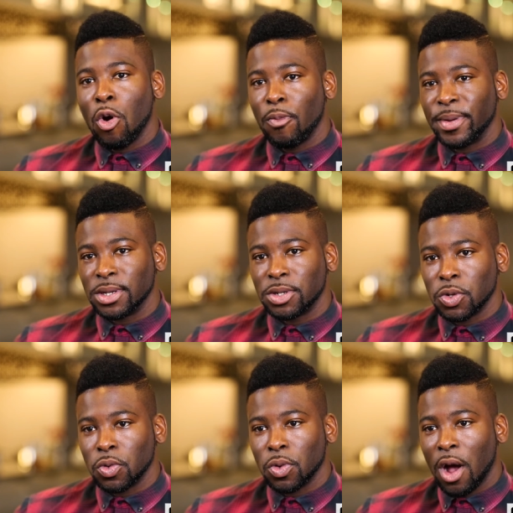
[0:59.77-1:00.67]
open
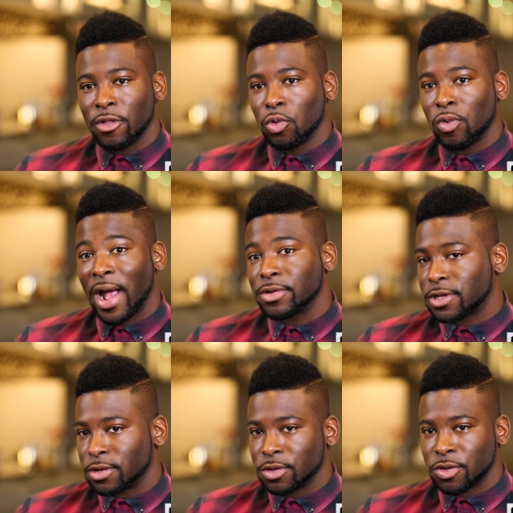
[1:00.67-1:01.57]
to other routes,
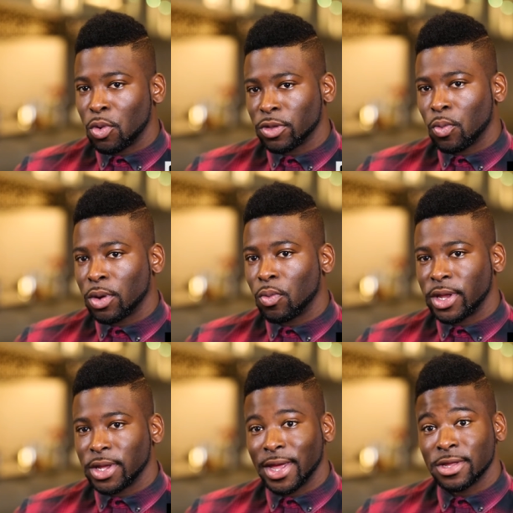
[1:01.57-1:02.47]
because there's more than one
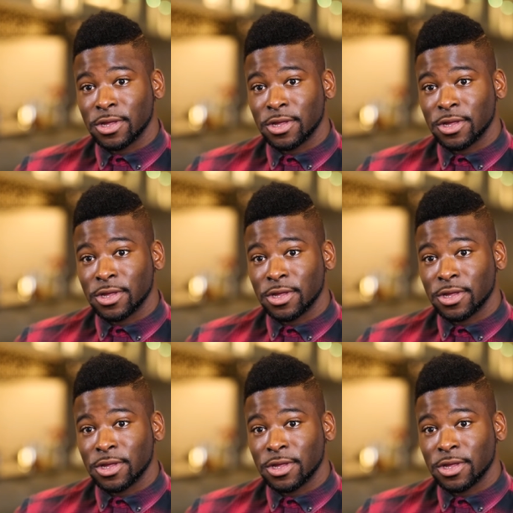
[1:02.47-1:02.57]
way to get